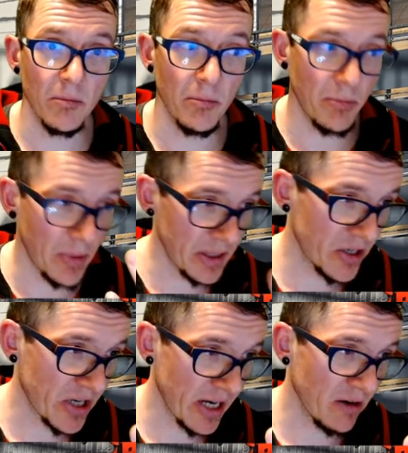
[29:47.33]
by
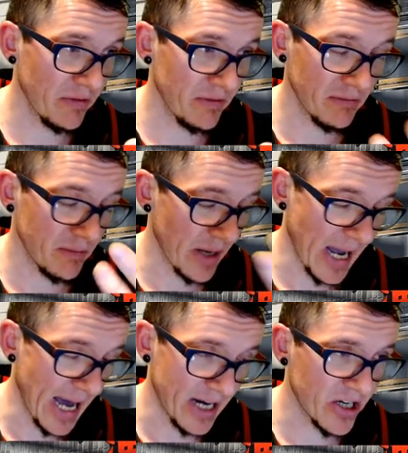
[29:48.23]
a
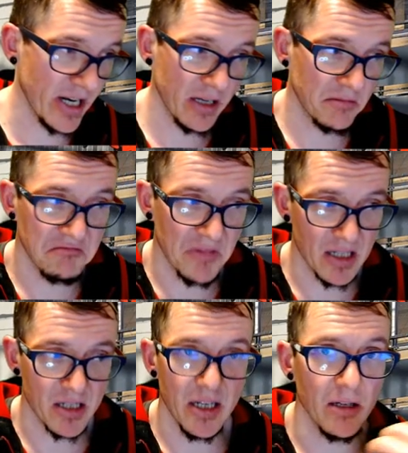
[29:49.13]
handshake,
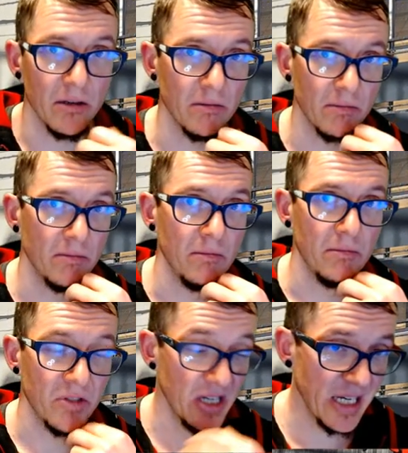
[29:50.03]
that's legal.
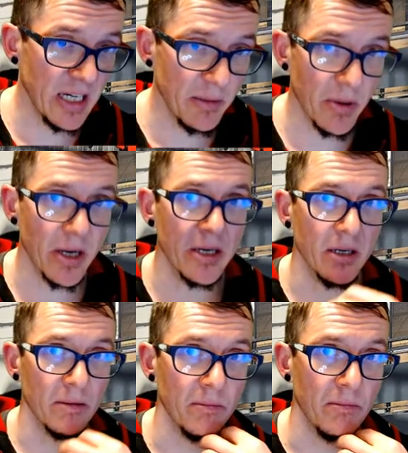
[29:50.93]
It's legally binding
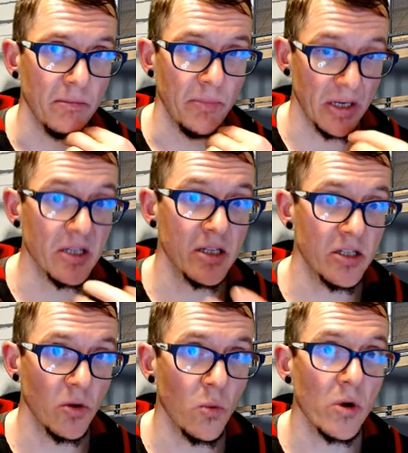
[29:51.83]
because it's
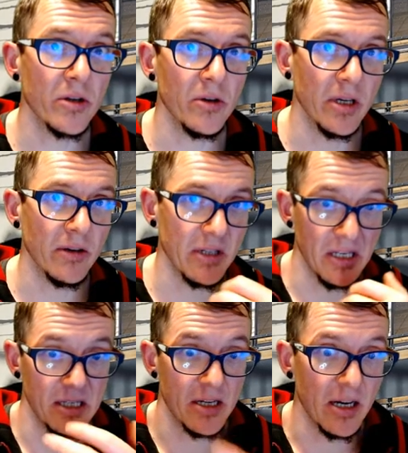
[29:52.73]
your word you give.
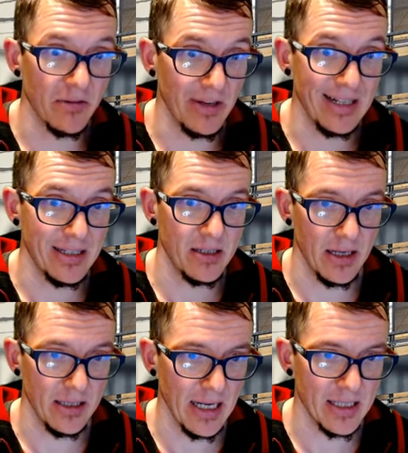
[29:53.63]
It's
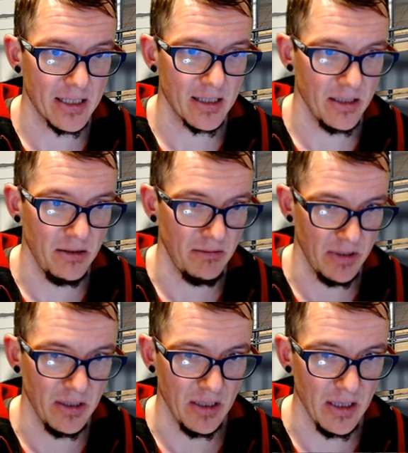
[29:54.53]
like, that's
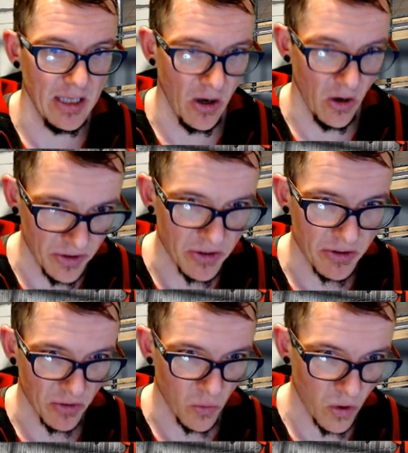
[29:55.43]
the honor,
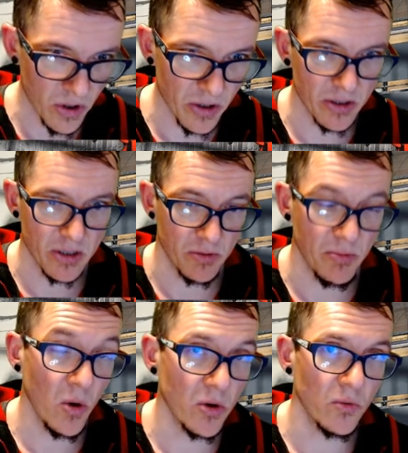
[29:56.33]
the word, the
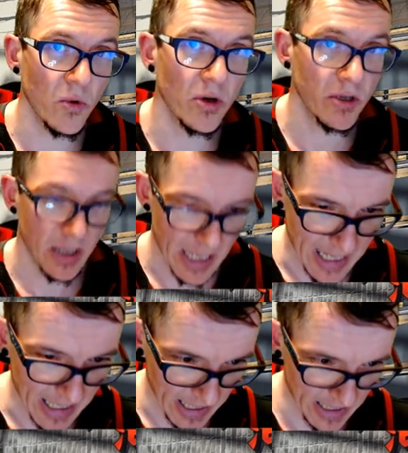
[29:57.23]
spoken word
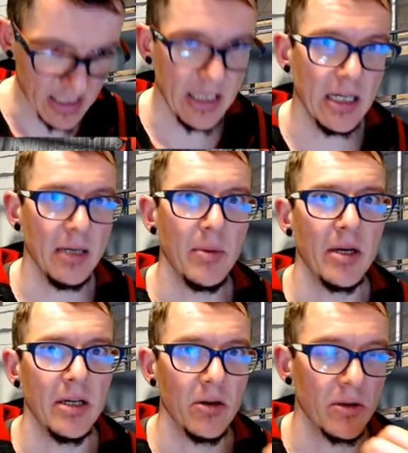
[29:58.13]
is a legally
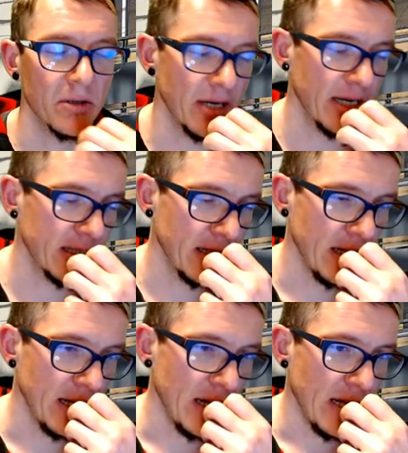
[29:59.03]
binding contract.
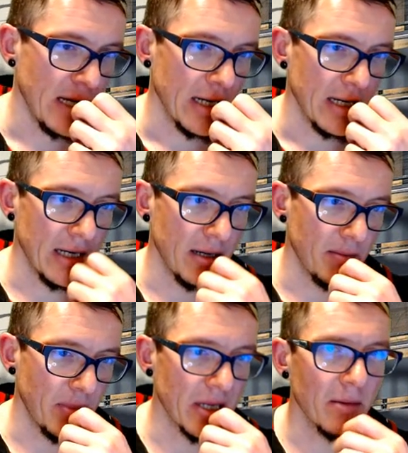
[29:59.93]

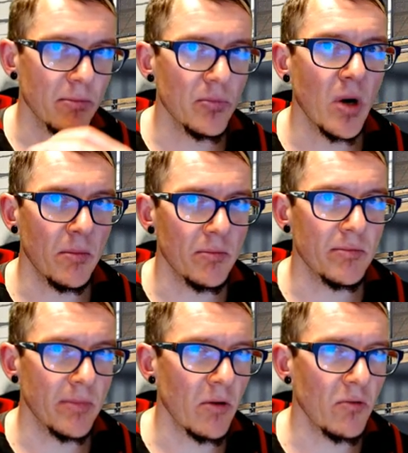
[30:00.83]
But
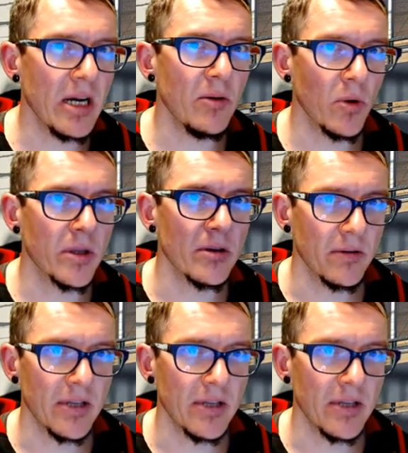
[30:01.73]
I really wonder if that